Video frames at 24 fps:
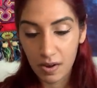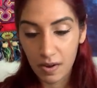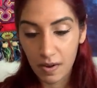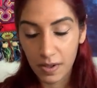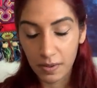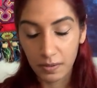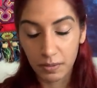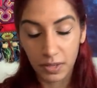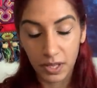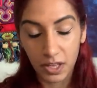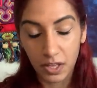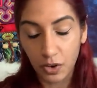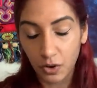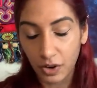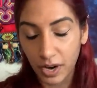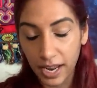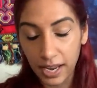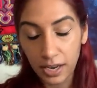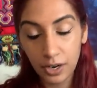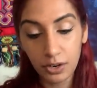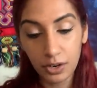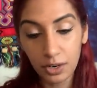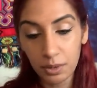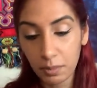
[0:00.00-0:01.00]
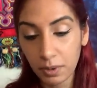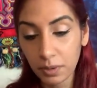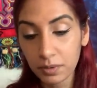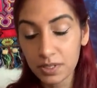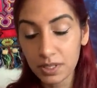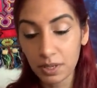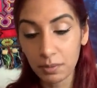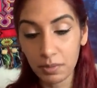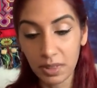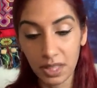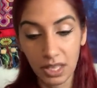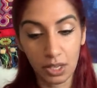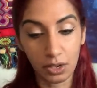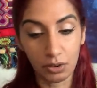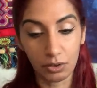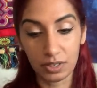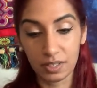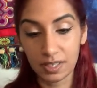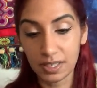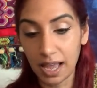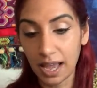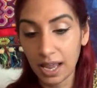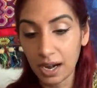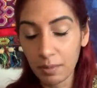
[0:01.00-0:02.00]
You're angry about something. You're
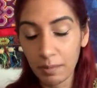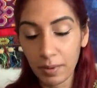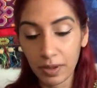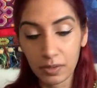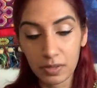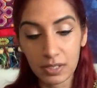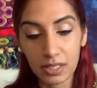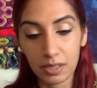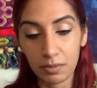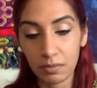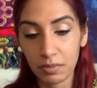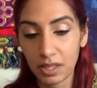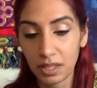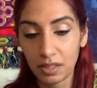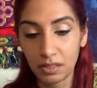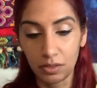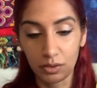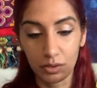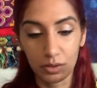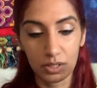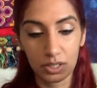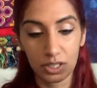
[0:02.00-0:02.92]
sad about something. There's